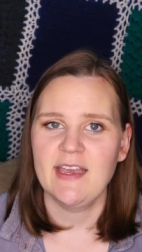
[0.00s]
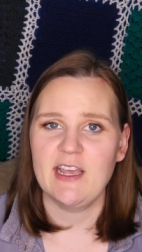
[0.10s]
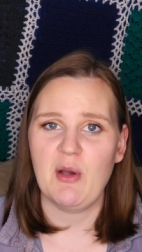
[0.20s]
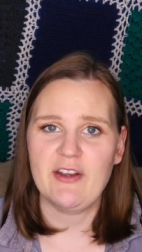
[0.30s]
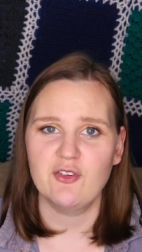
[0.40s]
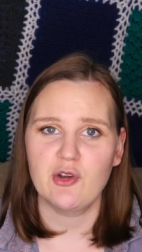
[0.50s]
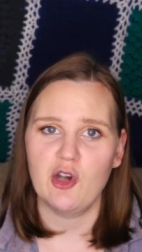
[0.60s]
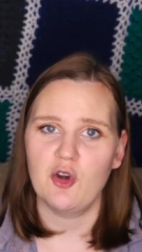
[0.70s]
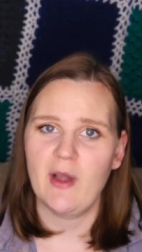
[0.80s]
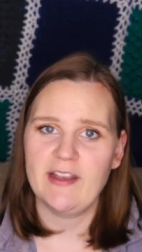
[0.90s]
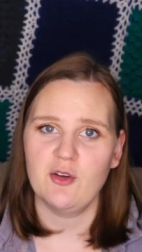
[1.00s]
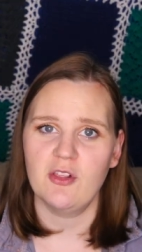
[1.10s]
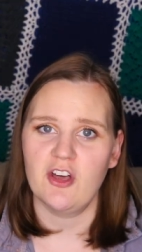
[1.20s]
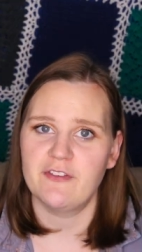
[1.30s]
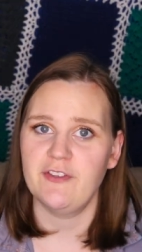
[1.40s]
Now I don't know, I know a
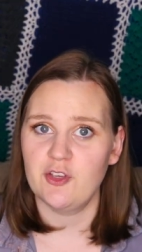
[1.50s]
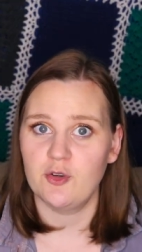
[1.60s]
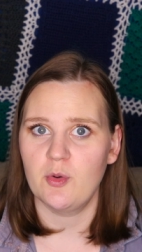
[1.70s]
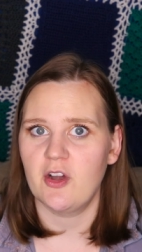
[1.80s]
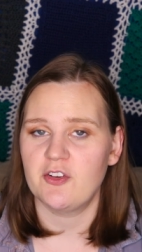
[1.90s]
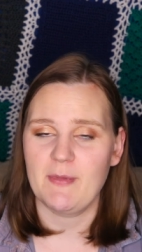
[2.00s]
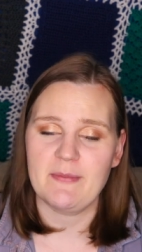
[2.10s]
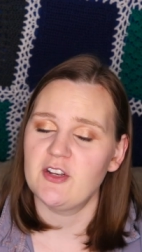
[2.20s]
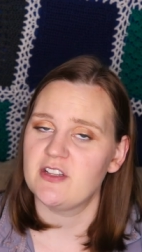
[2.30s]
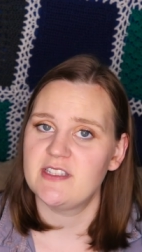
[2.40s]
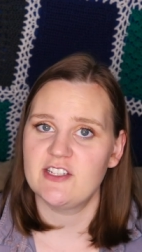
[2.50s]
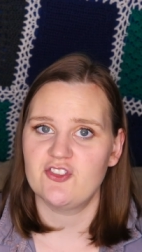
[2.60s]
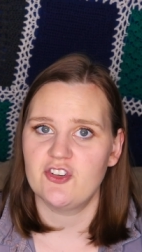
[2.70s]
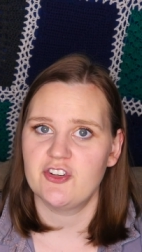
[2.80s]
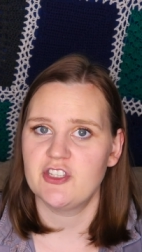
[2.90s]
lot of you are maybe not
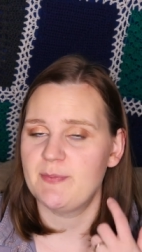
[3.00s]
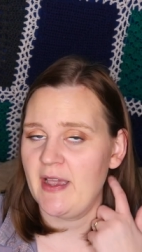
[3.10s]
stitchers,